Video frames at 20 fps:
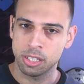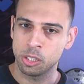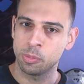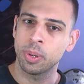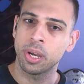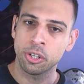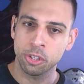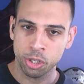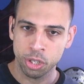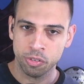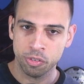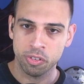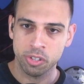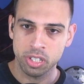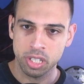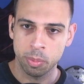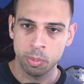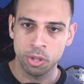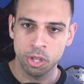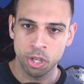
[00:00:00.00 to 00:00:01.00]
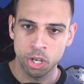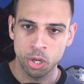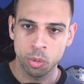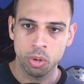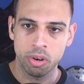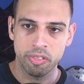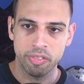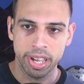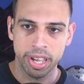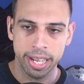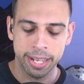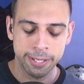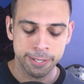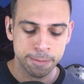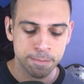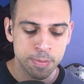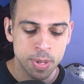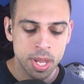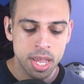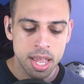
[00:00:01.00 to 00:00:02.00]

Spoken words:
especially for some of the newer fans,